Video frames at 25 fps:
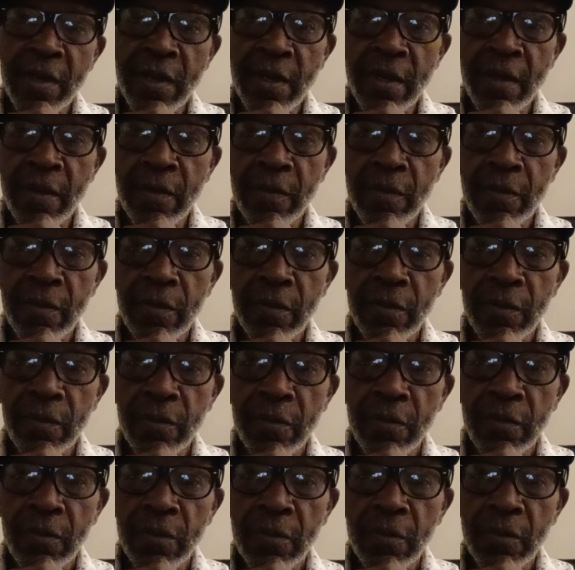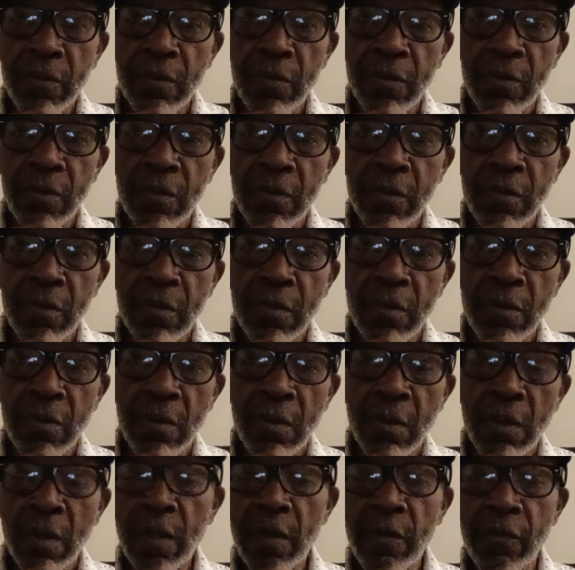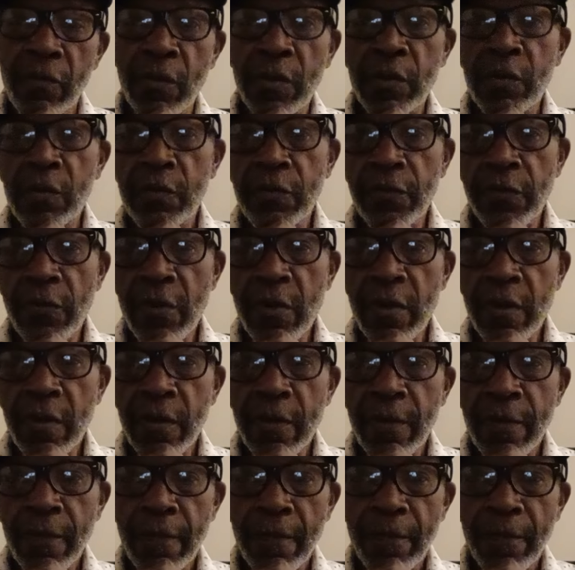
now. Love where you from.